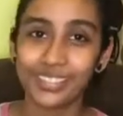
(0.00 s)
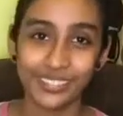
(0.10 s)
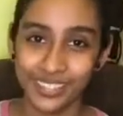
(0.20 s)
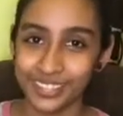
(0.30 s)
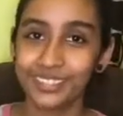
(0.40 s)
So
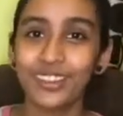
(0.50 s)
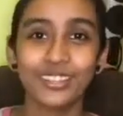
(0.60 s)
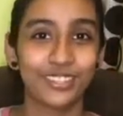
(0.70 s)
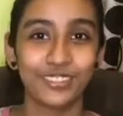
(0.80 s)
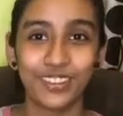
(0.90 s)
these are going
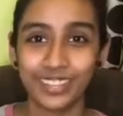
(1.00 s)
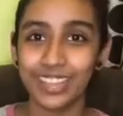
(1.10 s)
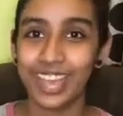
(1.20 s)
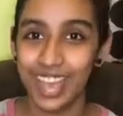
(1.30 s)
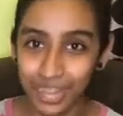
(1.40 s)
to
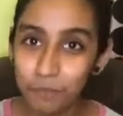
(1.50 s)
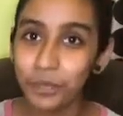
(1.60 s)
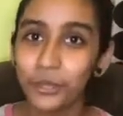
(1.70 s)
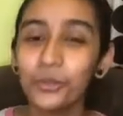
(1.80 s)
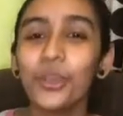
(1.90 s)
really help
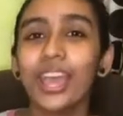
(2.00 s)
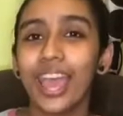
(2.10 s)
you.